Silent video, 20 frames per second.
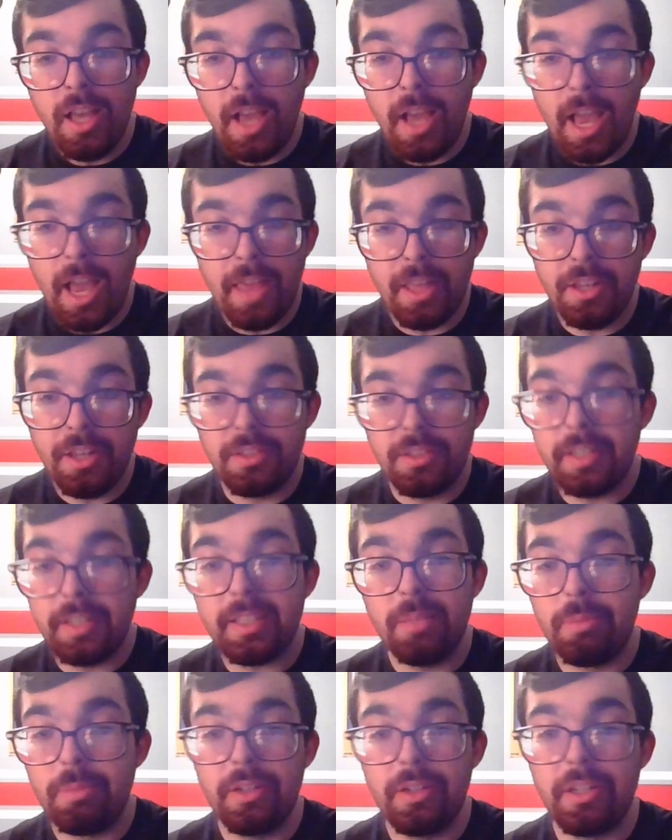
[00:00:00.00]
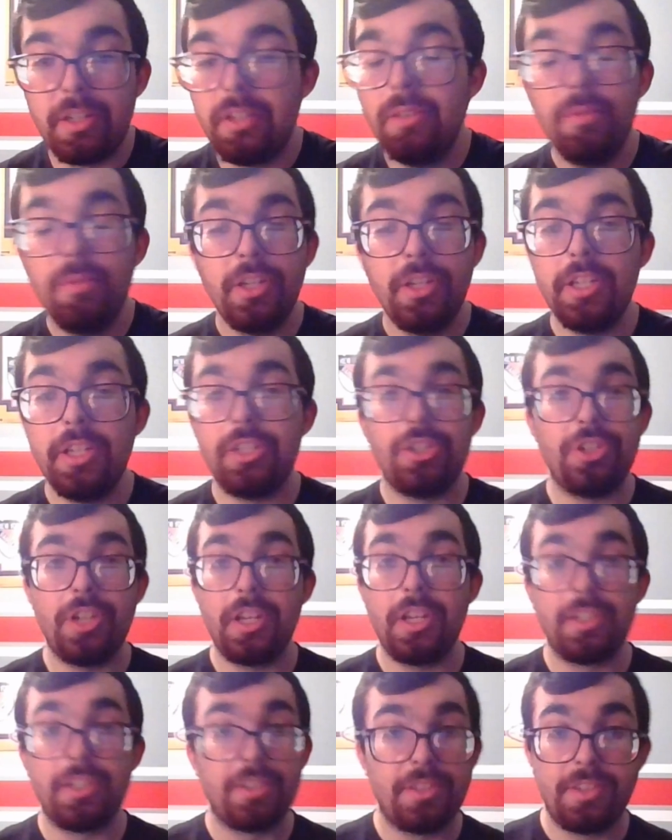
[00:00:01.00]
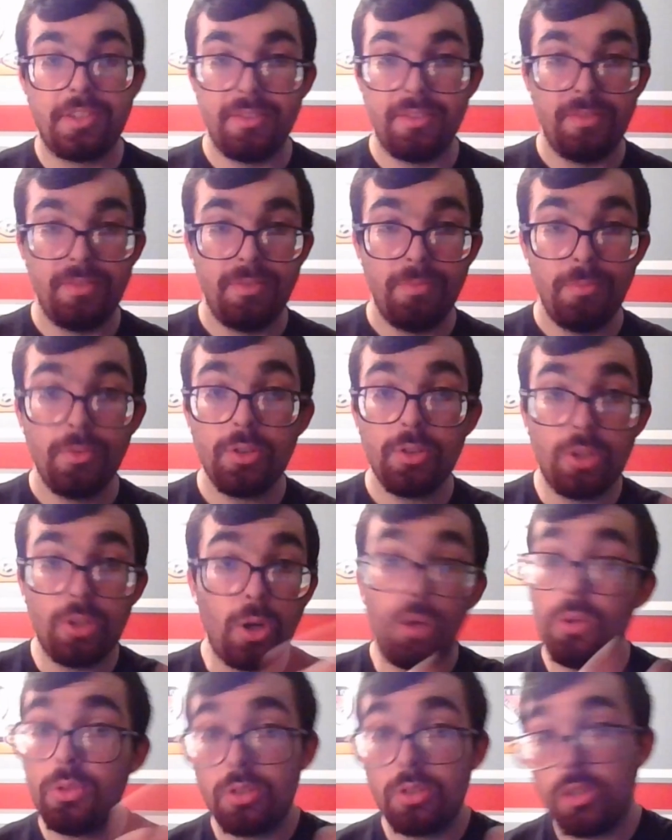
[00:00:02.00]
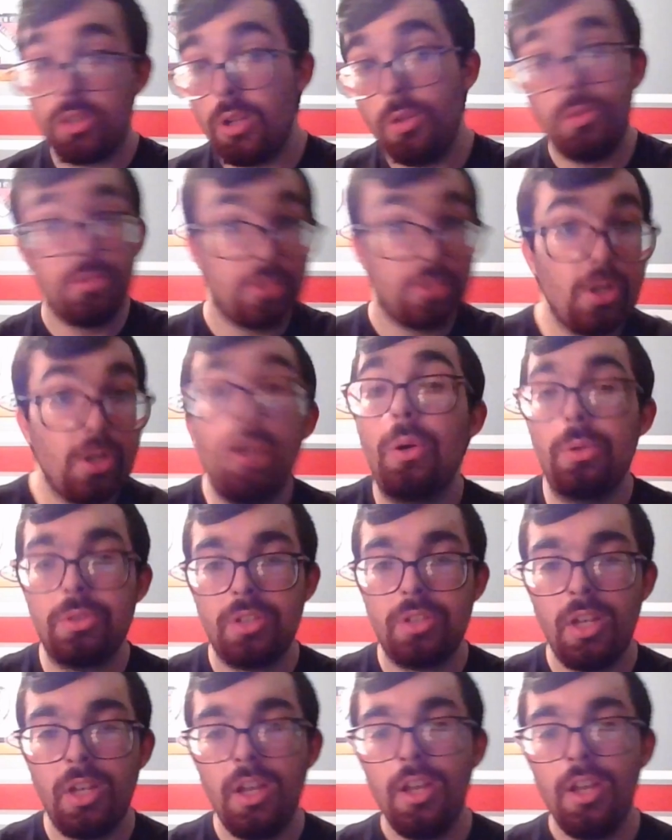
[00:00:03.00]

And then the second period, it's just goals, goals, goals.